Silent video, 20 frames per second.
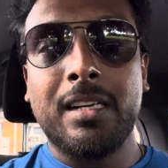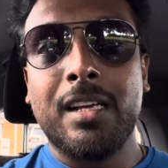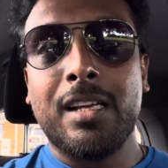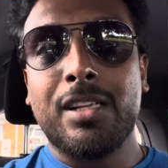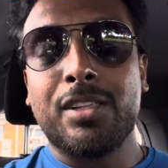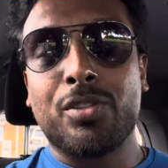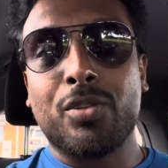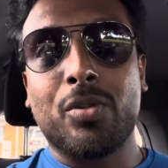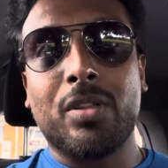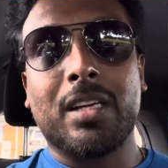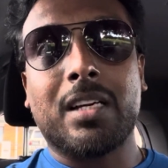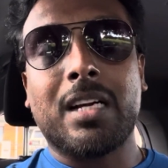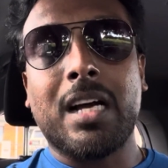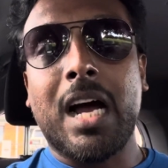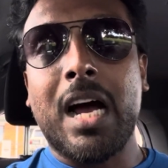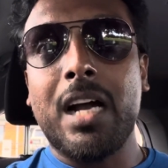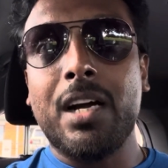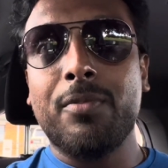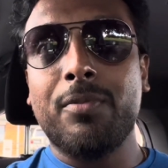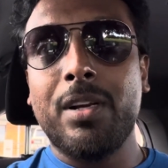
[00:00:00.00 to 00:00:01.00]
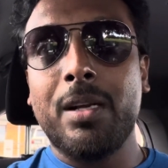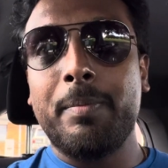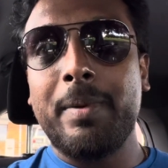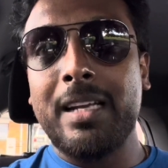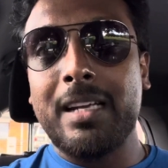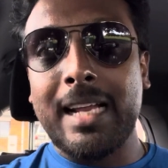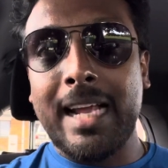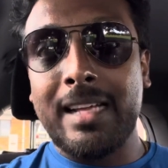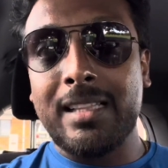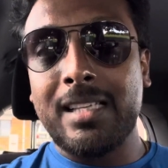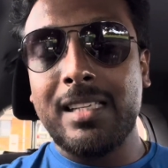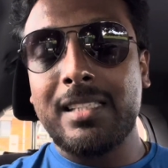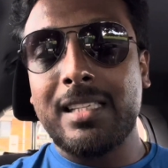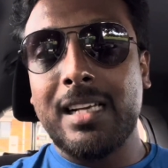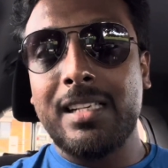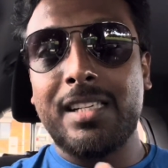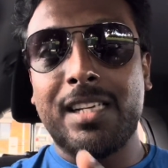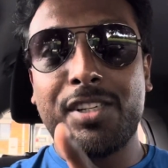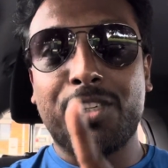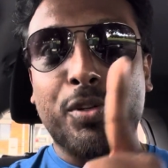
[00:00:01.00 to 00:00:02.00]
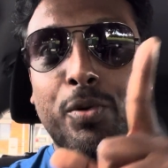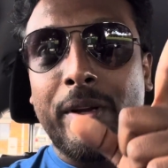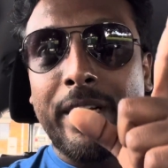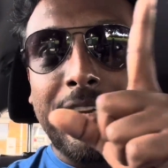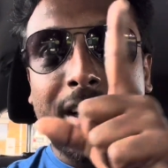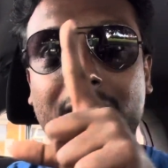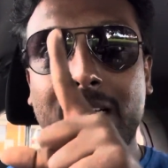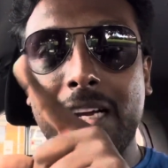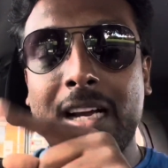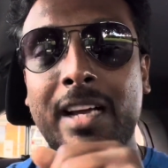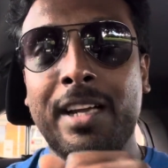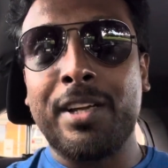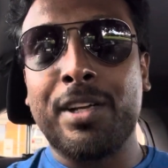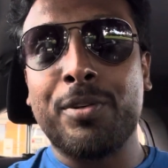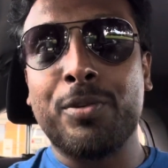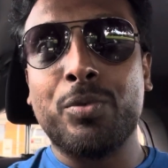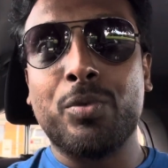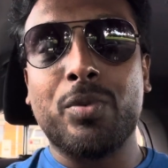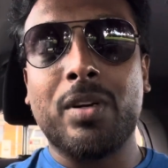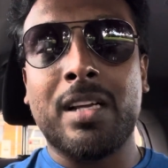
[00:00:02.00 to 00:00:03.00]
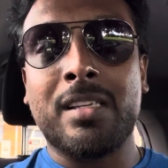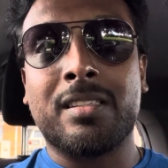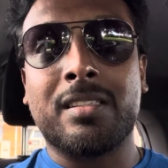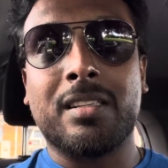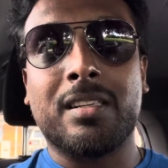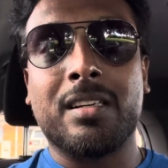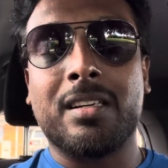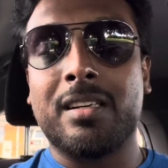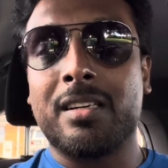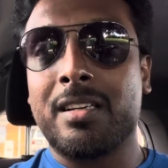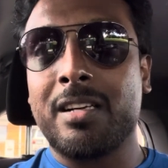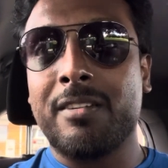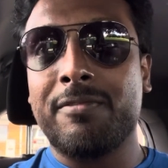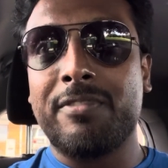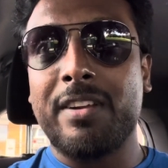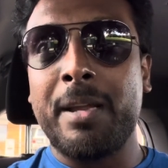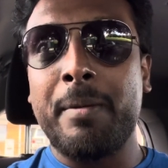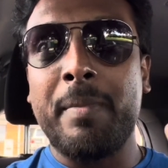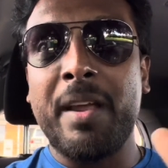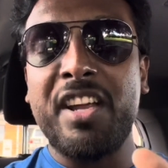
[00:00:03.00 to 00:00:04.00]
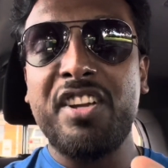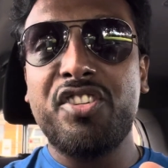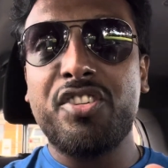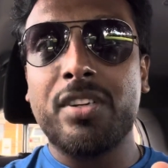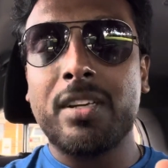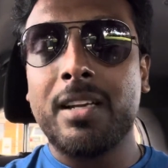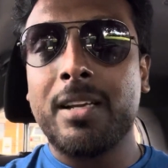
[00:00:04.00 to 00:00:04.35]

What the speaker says: So the card will be like this. I'll just showing you as a rough image,